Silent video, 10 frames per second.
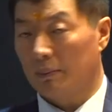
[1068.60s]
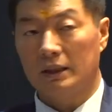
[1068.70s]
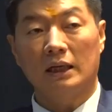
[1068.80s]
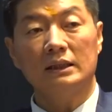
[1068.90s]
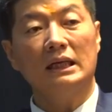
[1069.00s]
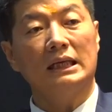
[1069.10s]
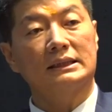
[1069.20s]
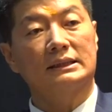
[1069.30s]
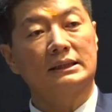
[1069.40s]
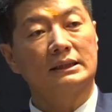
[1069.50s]
But
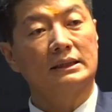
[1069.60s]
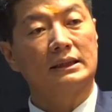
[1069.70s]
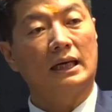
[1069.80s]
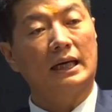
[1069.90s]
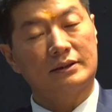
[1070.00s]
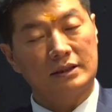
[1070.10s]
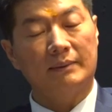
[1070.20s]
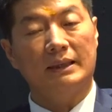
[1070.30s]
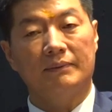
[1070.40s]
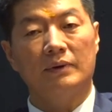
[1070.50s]
nonetheless, I
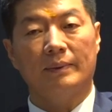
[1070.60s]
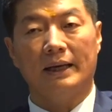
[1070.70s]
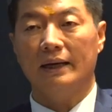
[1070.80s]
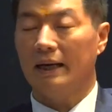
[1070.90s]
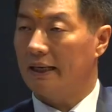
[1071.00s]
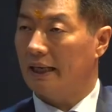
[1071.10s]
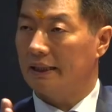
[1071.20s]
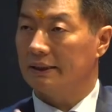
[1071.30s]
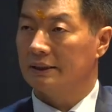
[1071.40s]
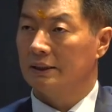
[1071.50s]
travel everywhere and
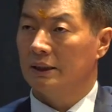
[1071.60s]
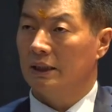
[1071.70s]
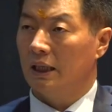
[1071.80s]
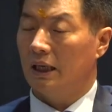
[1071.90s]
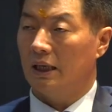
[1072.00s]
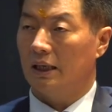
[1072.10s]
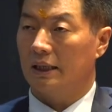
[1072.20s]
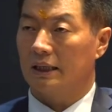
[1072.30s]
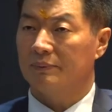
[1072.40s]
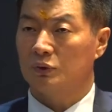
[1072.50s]
I
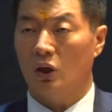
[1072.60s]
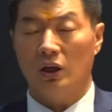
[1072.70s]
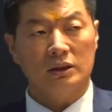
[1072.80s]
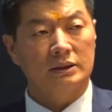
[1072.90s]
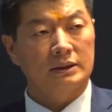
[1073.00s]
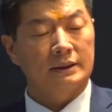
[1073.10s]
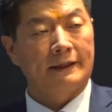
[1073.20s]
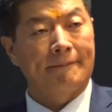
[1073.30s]
give talks.